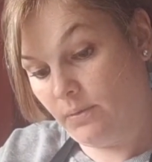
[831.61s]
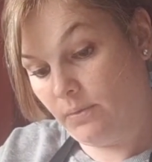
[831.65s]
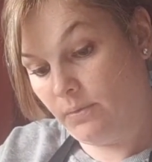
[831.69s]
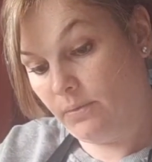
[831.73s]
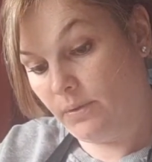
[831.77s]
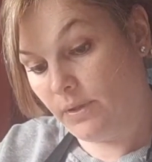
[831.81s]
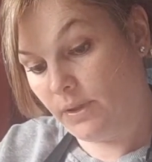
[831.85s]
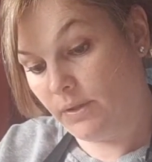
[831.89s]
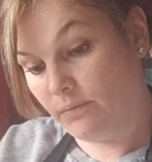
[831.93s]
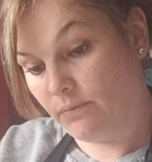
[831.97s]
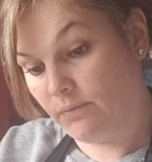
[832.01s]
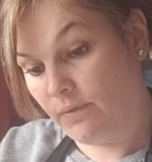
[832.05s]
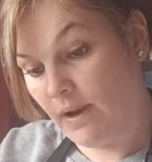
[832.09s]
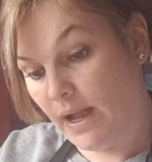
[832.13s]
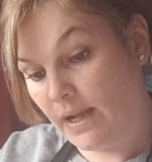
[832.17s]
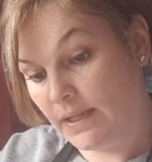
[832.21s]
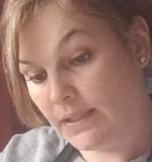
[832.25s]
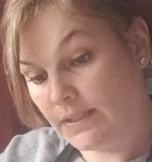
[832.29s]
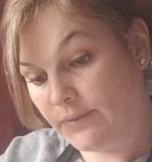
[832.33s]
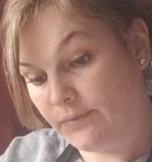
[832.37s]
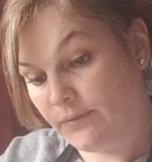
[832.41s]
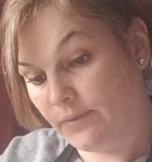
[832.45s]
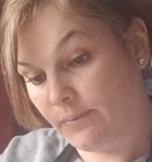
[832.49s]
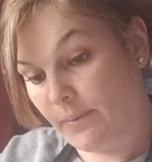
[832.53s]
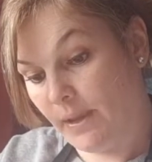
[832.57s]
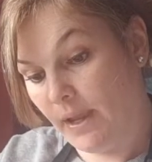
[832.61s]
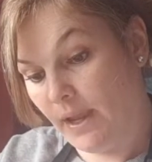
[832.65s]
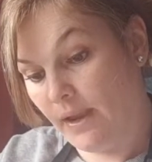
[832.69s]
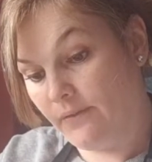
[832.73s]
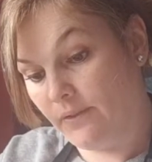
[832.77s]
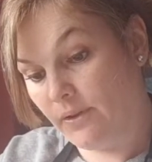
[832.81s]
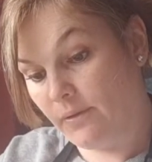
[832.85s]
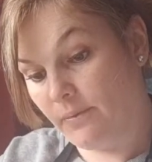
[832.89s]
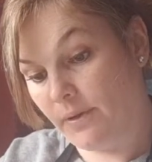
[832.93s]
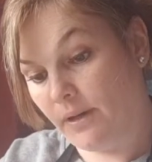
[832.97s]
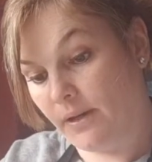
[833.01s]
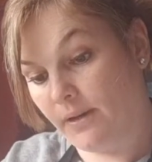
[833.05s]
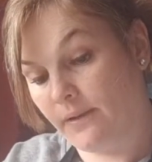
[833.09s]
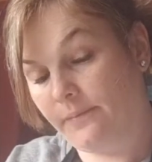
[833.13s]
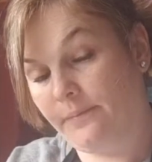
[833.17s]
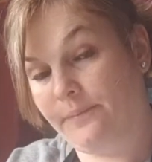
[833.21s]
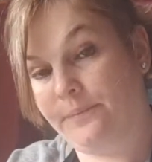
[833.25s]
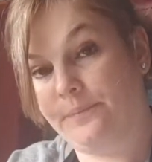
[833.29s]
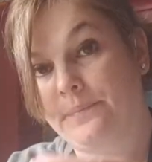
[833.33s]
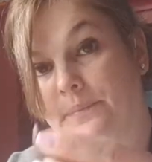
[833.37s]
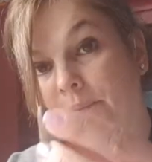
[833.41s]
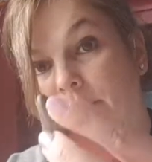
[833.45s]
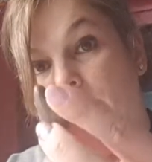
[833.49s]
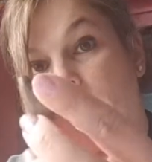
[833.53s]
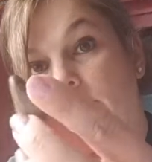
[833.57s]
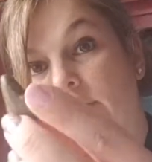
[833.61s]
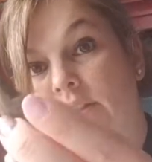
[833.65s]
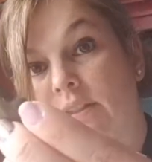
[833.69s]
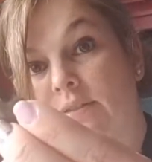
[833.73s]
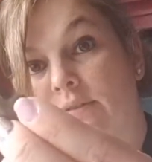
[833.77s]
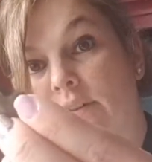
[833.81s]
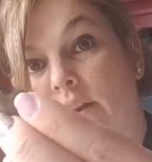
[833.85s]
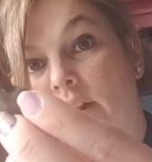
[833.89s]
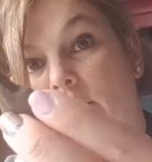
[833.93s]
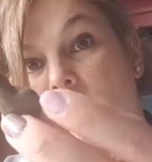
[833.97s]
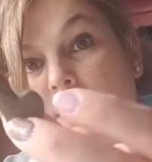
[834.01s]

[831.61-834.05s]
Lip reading: with rocks from everywhere. Look at this rock.